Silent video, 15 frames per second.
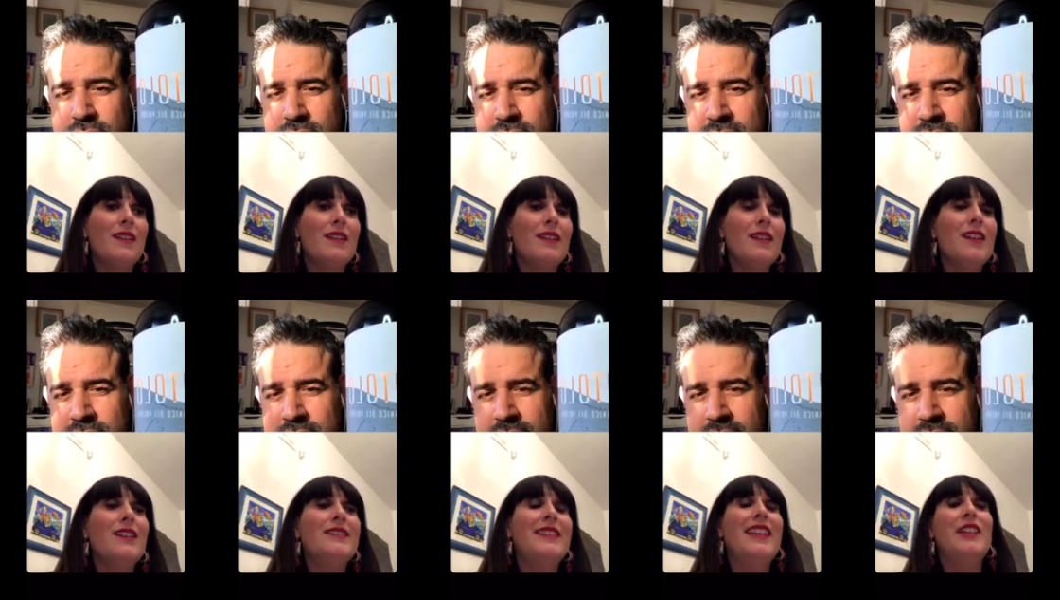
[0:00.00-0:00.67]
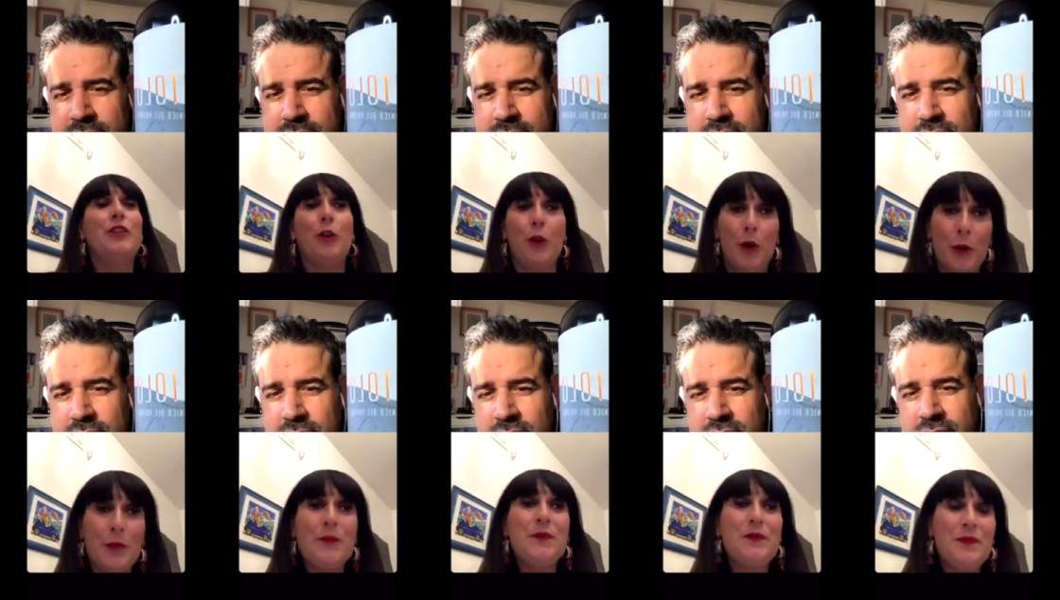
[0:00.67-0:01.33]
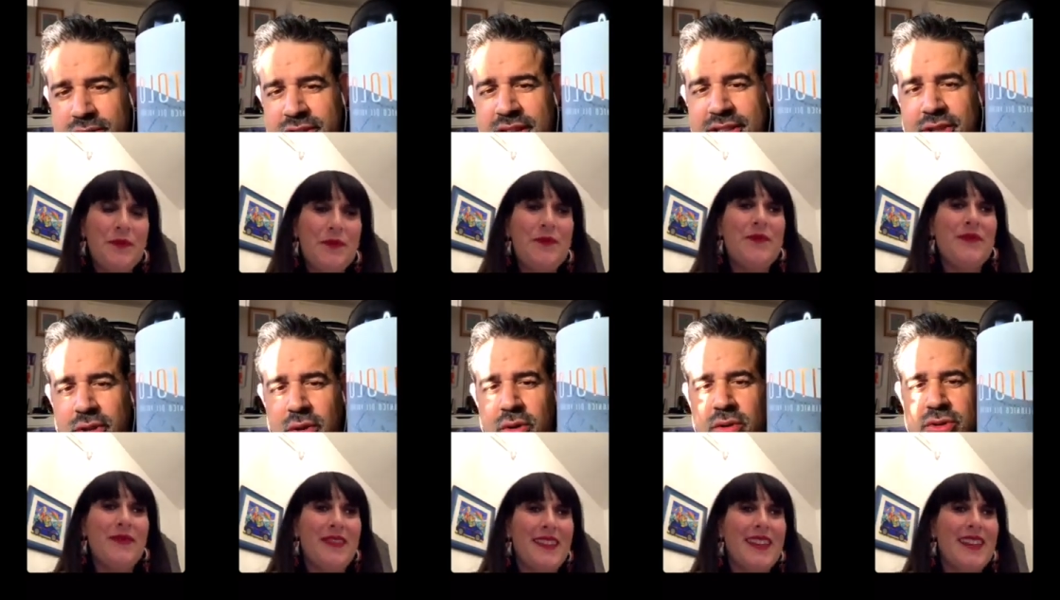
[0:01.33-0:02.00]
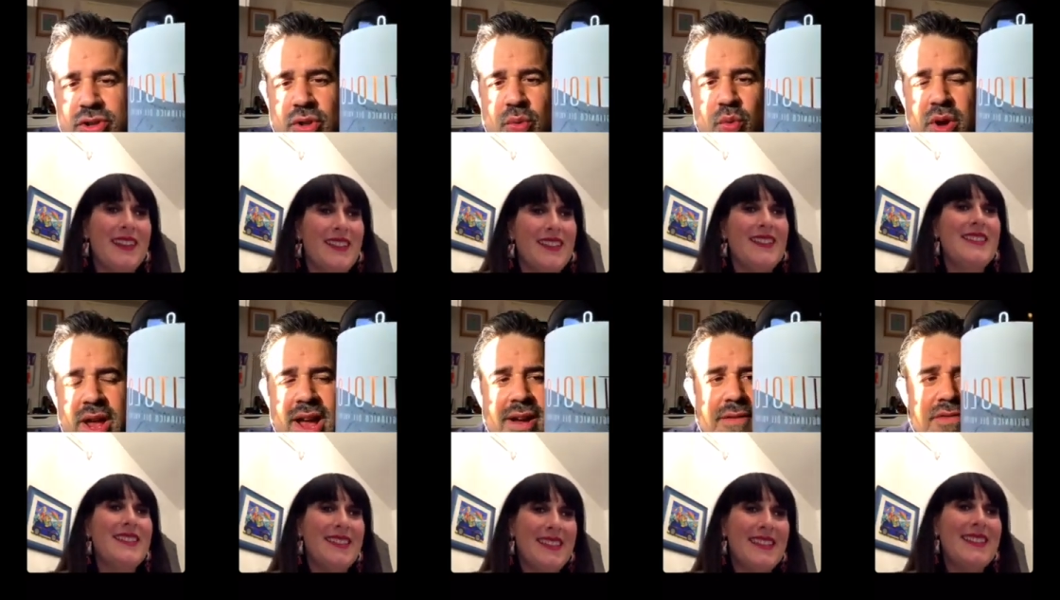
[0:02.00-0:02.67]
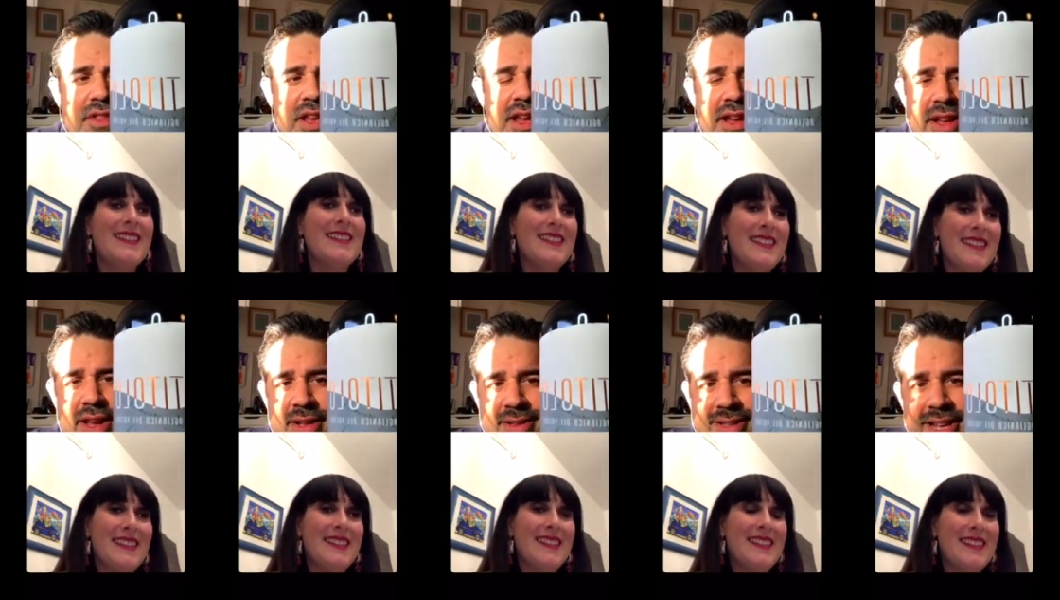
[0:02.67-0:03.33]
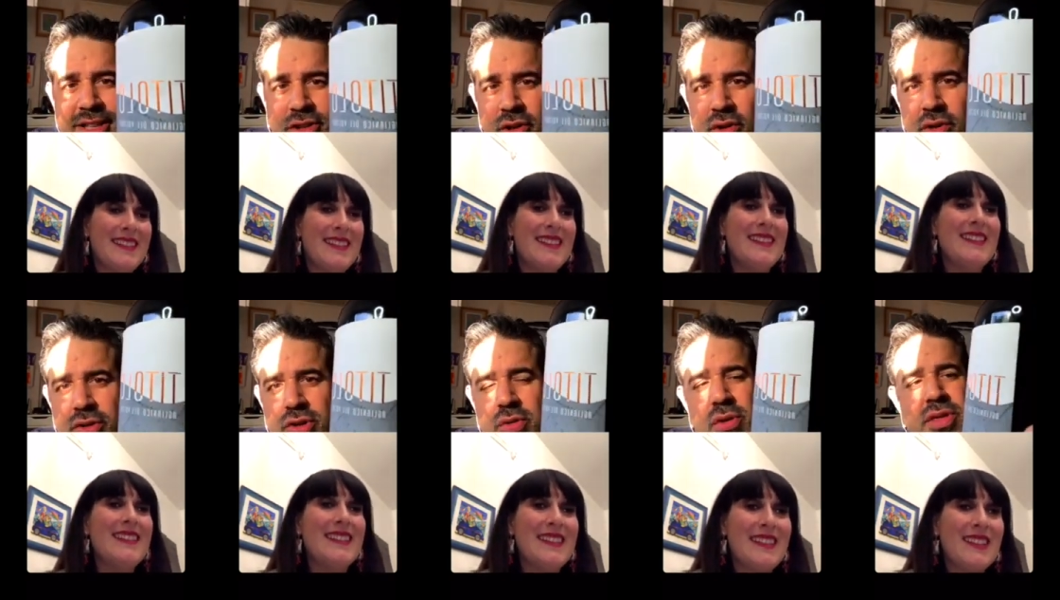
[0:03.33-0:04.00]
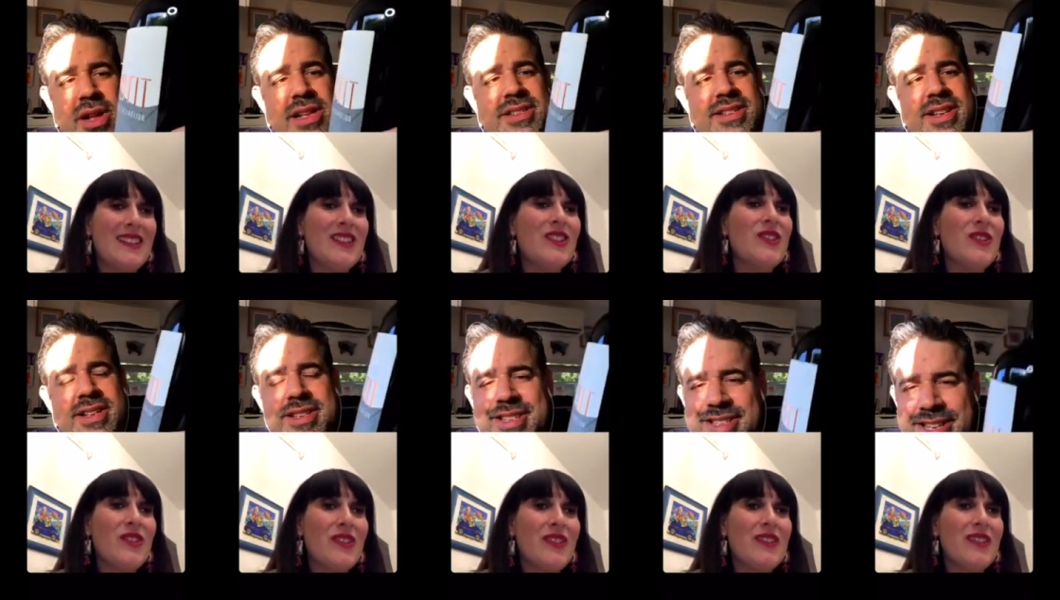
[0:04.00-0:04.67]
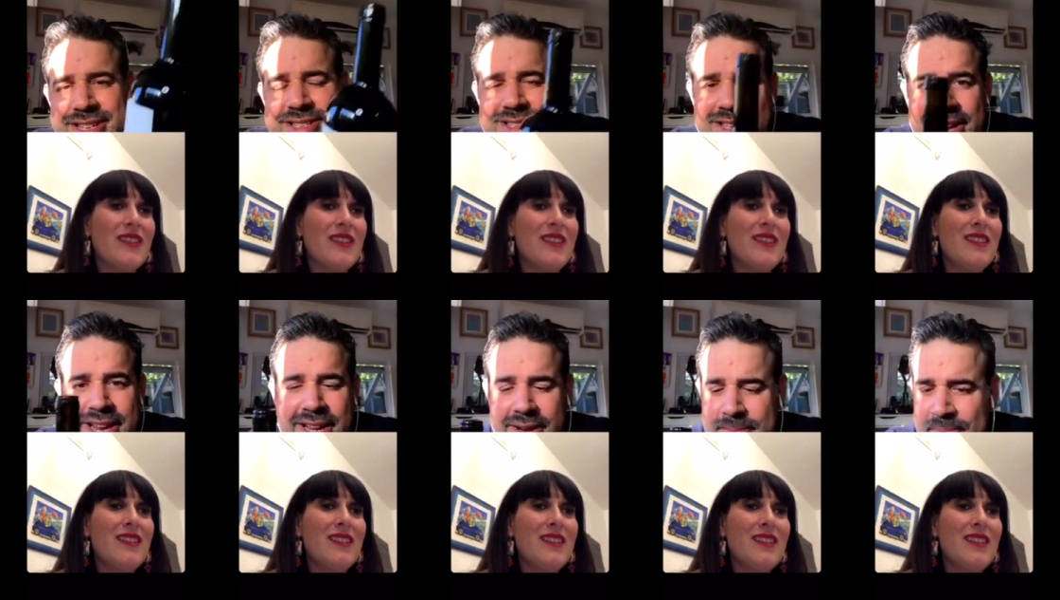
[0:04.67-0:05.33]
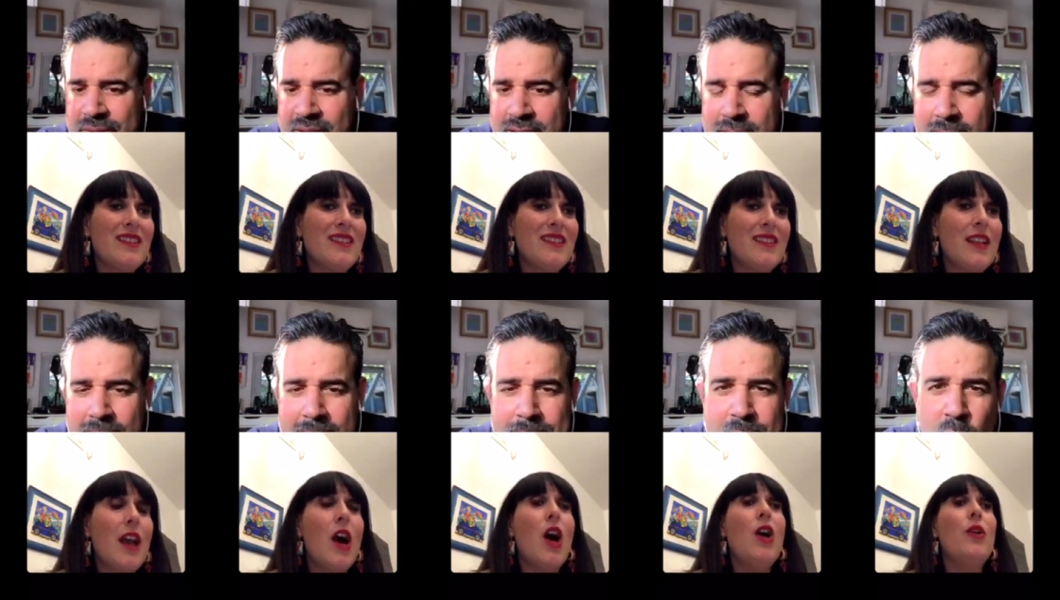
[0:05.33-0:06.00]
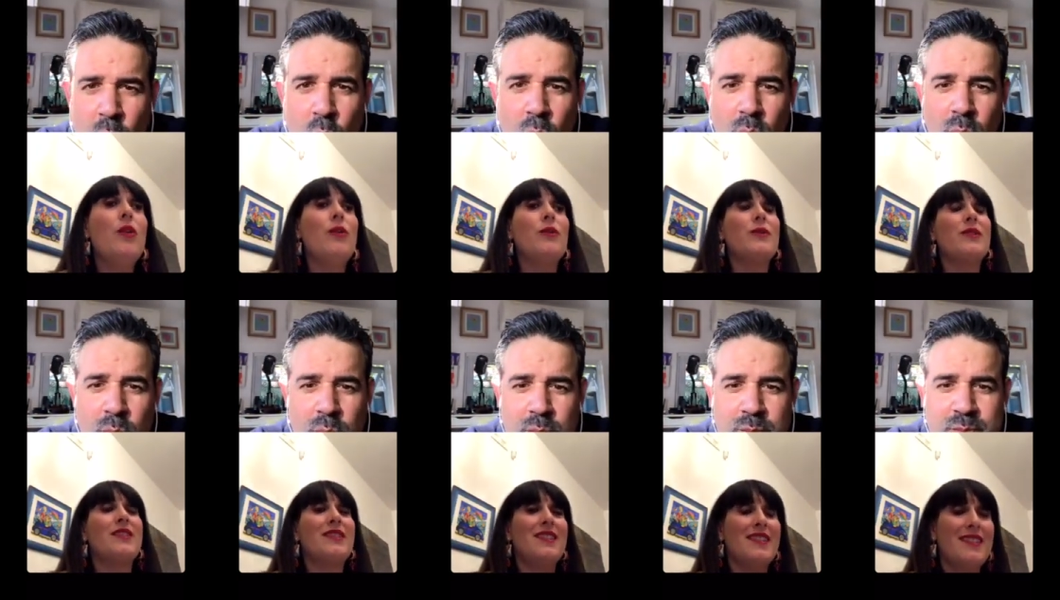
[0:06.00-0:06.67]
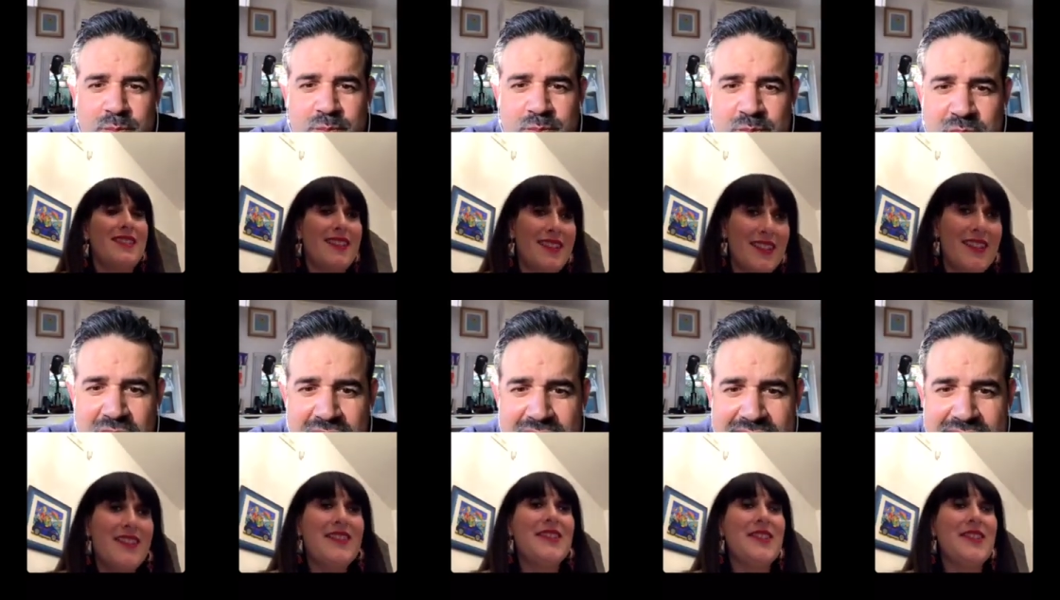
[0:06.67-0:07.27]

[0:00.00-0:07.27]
Speaker 1: Titolo. Titolo. So we have the uh, eh, Titolo 2016. Uh, oh, 16. Yeah, that's okay.